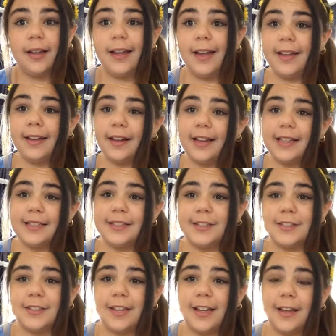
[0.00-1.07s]
Hey guys,
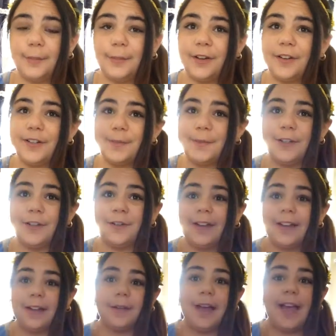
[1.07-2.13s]
so today I'm going to be
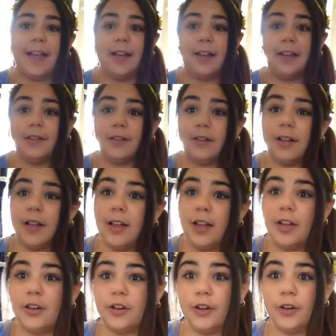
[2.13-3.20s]
doing a
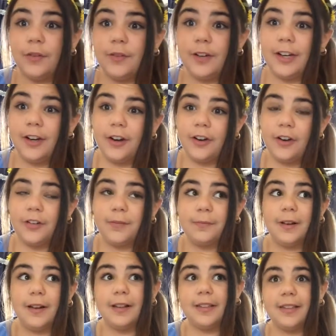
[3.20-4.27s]
new video
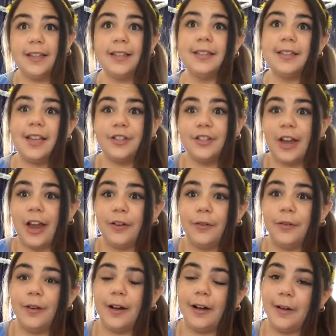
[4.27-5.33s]
on this
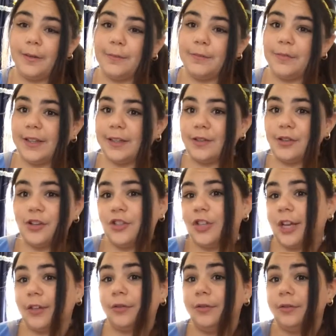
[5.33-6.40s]
channel. Um, it's a new
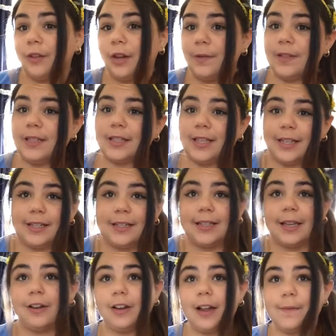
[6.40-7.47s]
channel, obviously, because
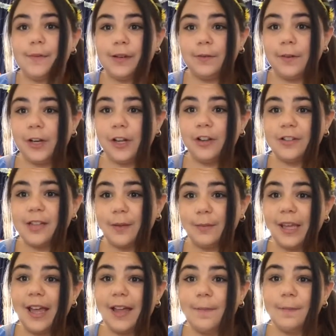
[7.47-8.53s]
I don't have any videos up
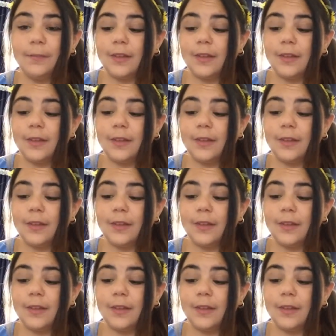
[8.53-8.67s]
yet.